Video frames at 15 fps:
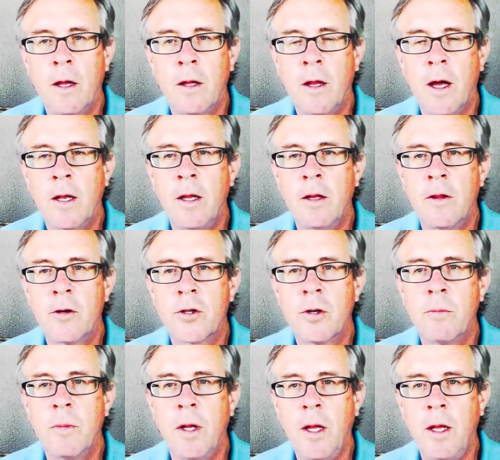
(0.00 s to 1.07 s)
The, the idea that there's
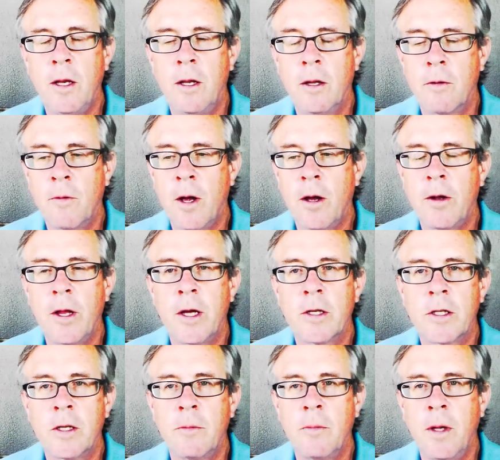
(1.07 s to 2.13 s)
some need, reality
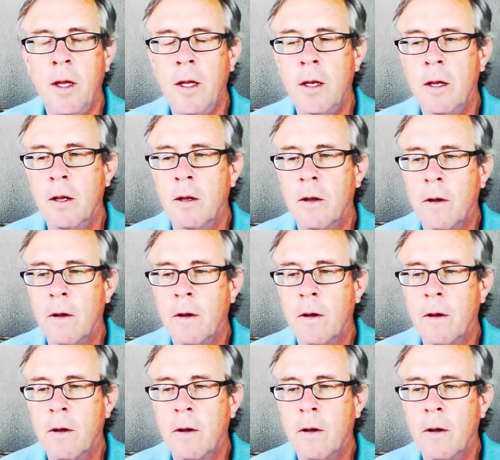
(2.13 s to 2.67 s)
has some need.